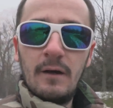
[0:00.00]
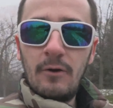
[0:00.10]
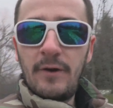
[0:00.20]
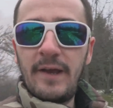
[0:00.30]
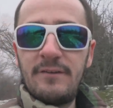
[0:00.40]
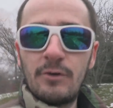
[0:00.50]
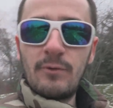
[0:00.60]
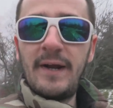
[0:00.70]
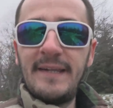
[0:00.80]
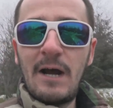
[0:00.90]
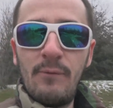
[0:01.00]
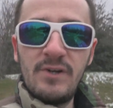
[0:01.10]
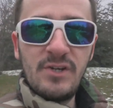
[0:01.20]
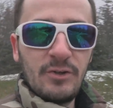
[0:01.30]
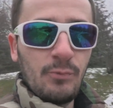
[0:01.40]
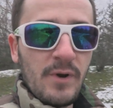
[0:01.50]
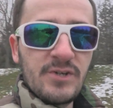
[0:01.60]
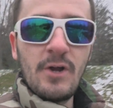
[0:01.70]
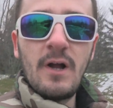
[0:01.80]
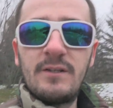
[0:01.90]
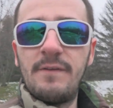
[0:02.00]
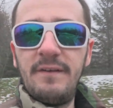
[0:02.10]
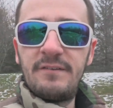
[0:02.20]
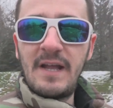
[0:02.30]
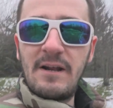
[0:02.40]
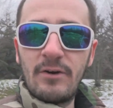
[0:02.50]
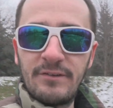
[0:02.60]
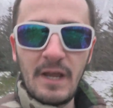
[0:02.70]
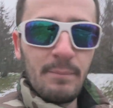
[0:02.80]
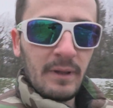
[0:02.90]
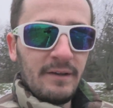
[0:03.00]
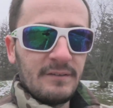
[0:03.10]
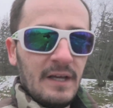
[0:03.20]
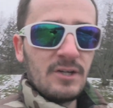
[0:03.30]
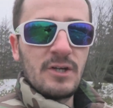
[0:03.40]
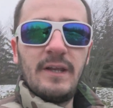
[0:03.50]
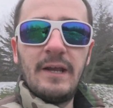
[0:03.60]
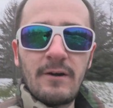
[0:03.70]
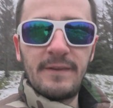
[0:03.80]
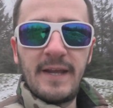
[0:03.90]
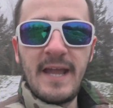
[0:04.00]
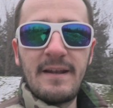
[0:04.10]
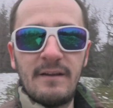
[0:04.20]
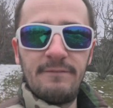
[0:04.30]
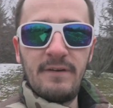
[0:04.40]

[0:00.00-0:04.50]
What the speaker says: Okay, so right now we just switched on to the standard stabilization here on the Canon